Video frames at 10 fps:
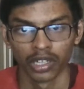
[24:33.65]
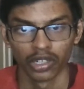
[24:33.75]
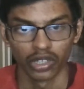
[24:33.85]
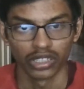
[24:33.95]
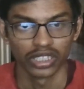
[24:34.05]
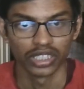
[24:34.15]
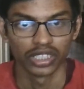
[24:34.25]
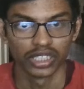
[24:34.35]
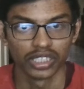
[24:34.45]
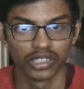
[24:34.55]

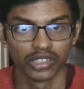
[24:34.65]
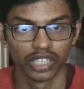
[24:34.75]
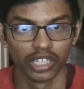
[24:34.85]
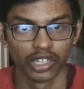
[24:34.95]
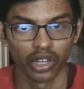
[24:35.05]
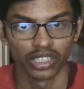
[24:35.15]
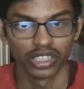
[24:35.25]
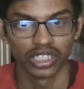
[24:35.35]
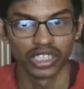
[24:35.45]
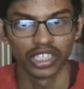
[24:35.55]

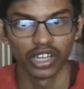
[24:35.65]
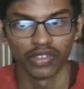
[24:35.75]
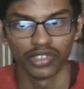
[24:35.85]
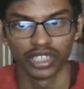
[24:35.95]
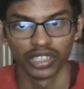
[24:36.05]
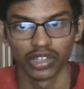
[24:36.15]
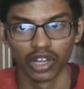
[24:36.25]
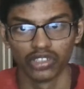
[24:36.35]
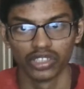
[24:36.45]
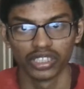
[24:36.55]
toxicity of drug
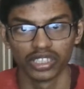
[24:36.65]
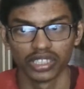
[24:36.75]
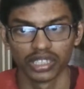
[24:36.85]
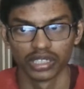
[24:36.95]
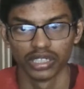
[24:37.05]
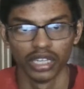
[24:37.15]
also increases.